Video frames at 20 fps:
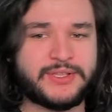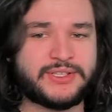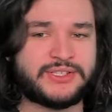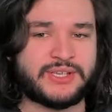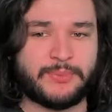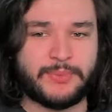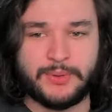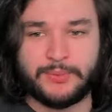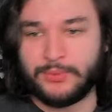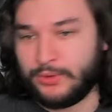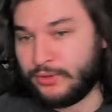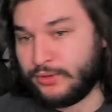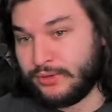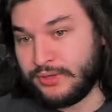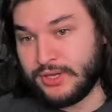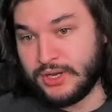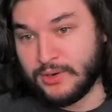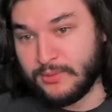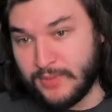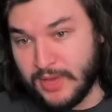and some
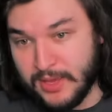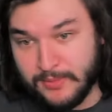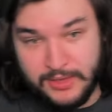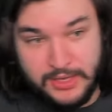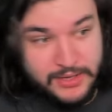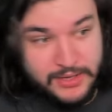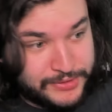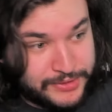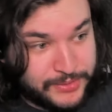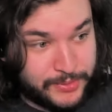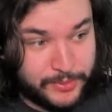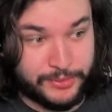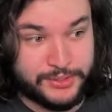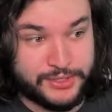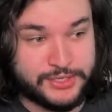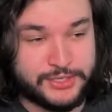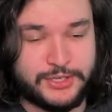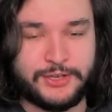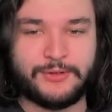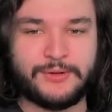people, you know, maybe some people
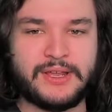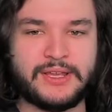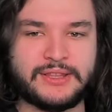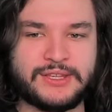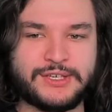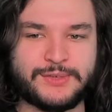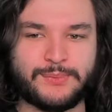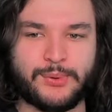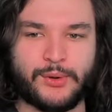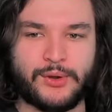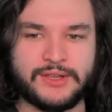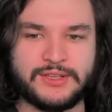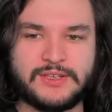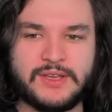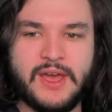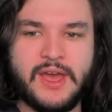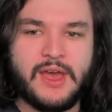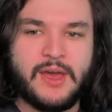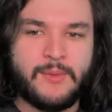disagree at this point.